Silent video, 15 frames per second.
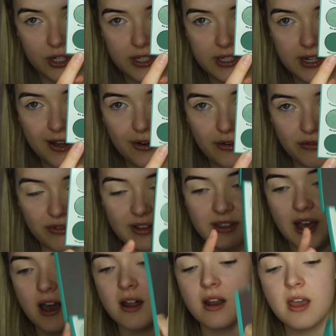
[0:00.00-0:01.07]
So I'm going to start
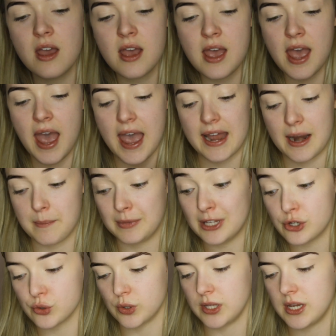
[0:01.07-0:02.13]
off with that, and
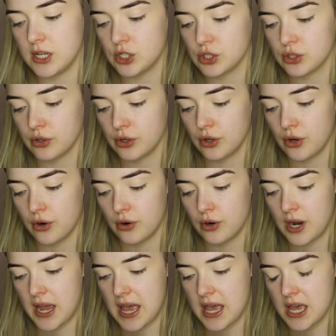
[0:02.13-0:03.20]
I'm literally just going to
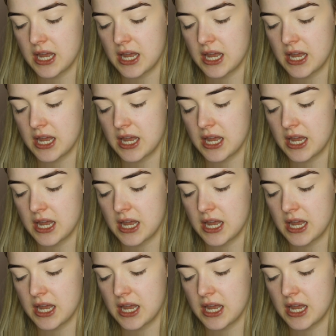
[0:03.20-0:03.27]
go